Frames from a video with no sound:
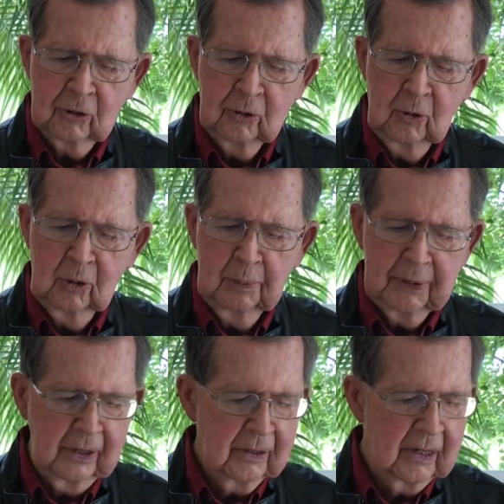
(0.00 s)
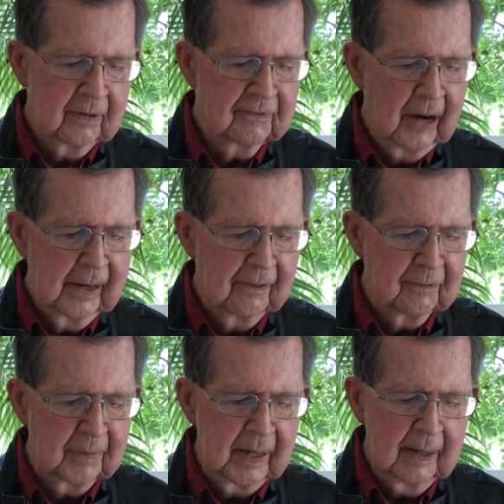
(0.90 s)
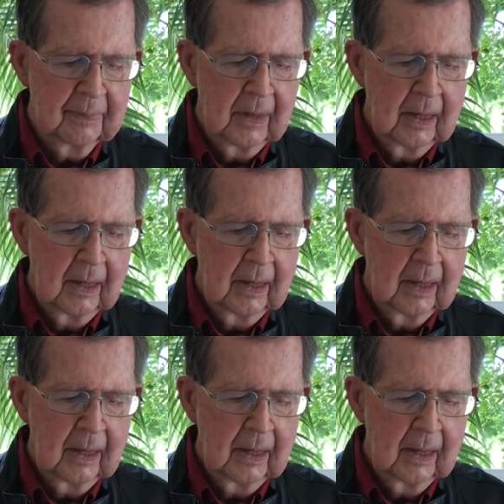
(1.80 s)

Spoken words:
you appeared in front of me,